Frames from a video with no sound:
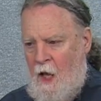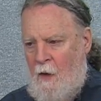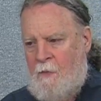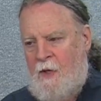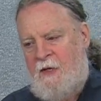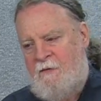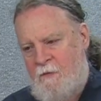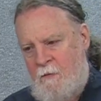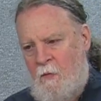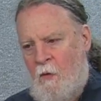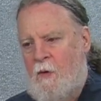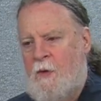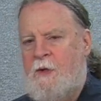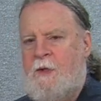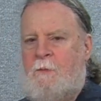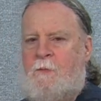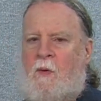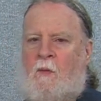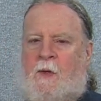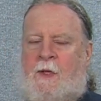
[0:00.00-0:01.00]
But even more to
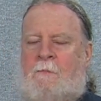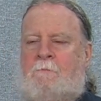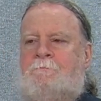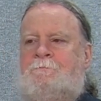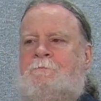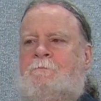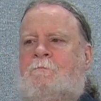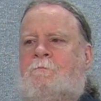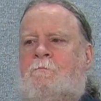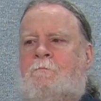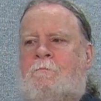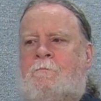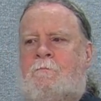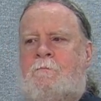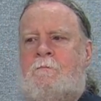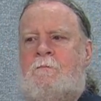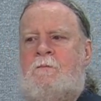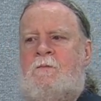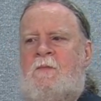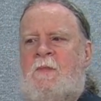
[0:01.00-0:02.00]
the point,
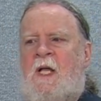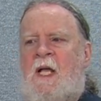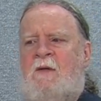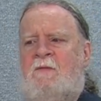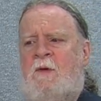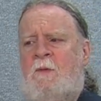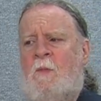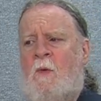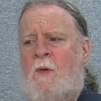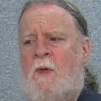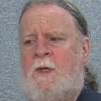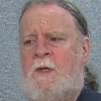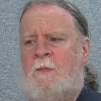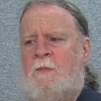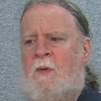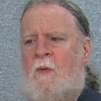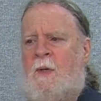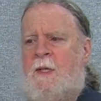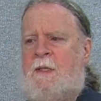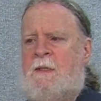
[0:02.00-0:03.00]
even more to the
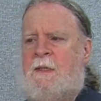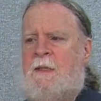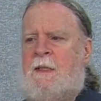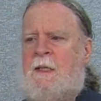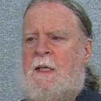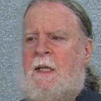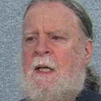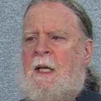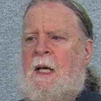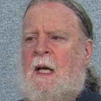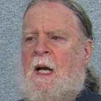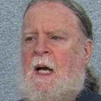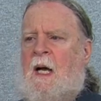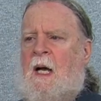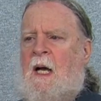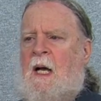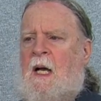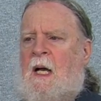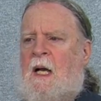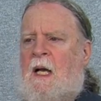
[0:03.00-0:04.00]
point,
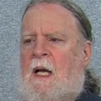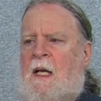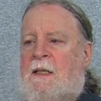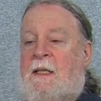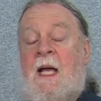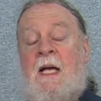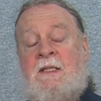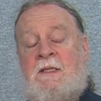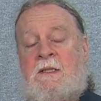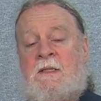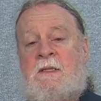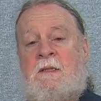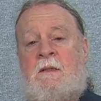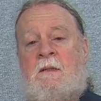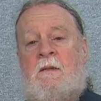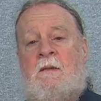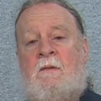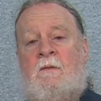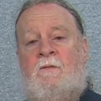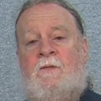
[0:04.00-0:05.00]
uh, yes,
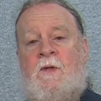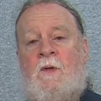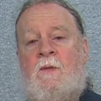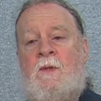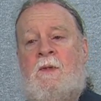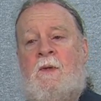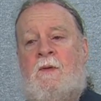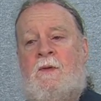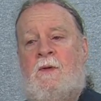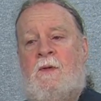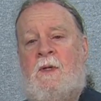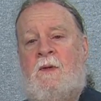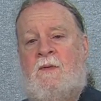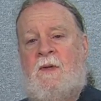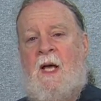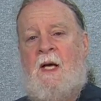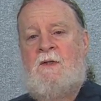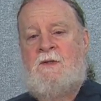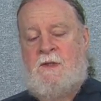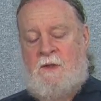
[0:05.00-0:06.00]
fewer than
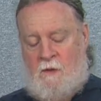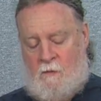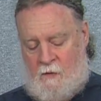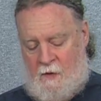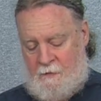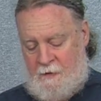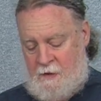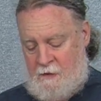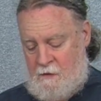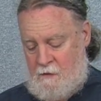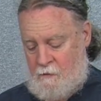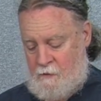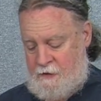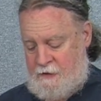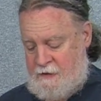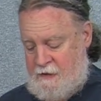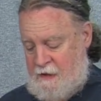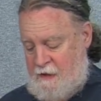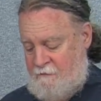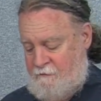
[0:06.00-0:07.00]
30,000 women
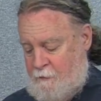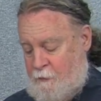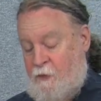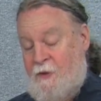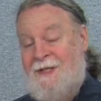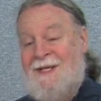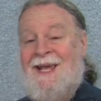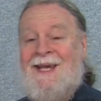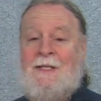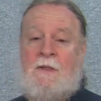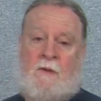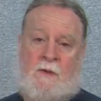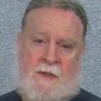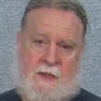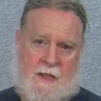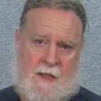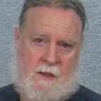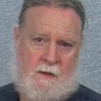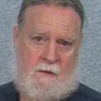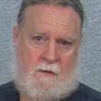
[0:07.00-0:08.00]
receive prenatal
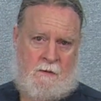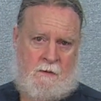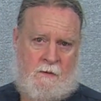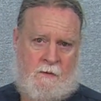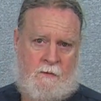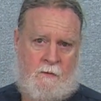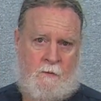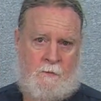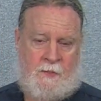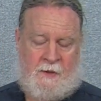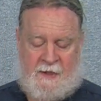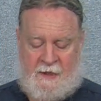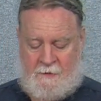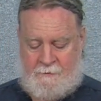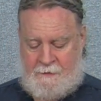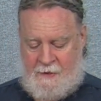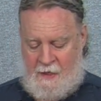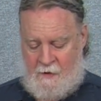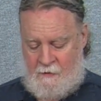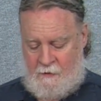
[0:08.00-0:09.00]
care through
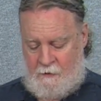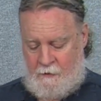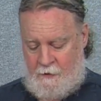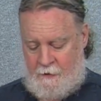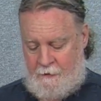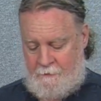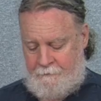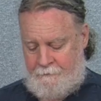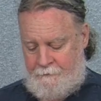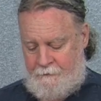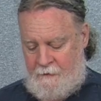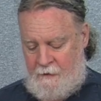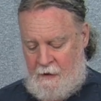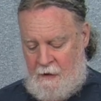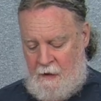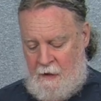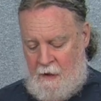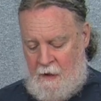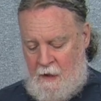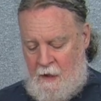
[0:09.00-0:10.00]
Planned Parenthood.
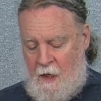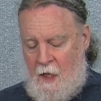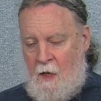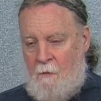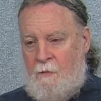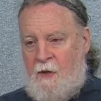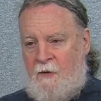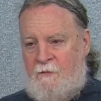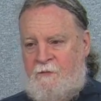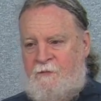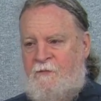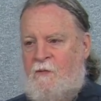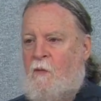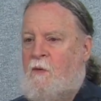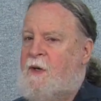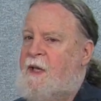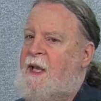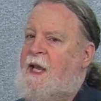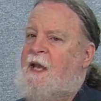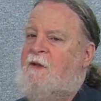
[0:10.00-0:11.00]
But
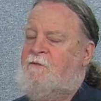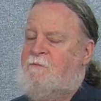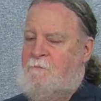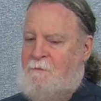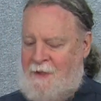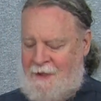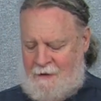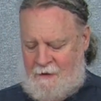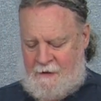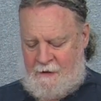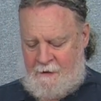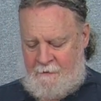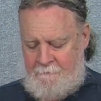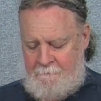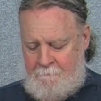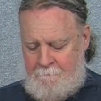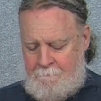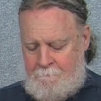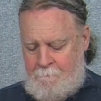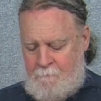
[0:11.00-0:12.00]
4.5
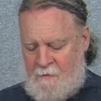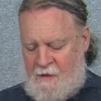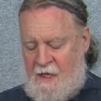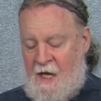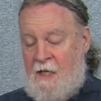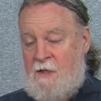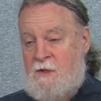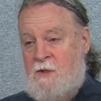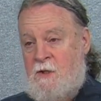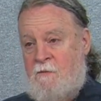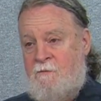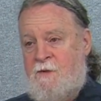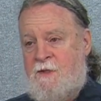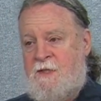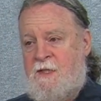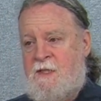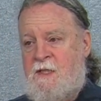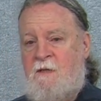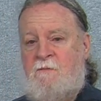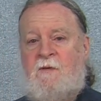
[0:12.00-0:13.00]
million got
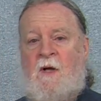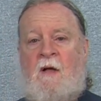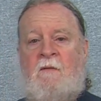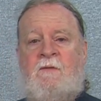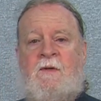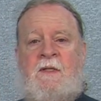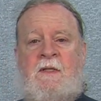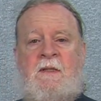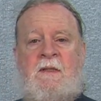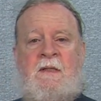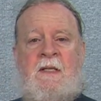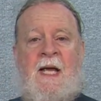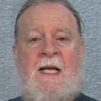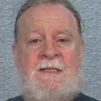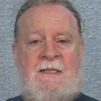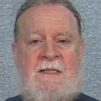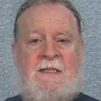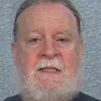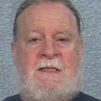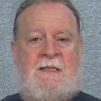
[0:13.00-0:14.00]
services involving
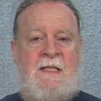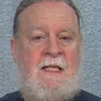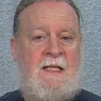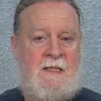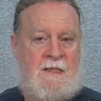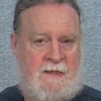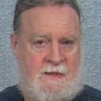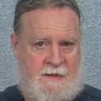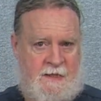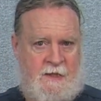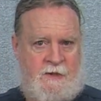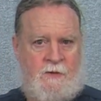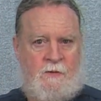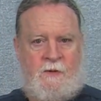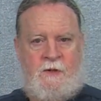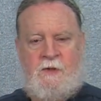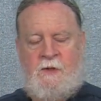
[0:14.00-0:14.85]
STDs, sexually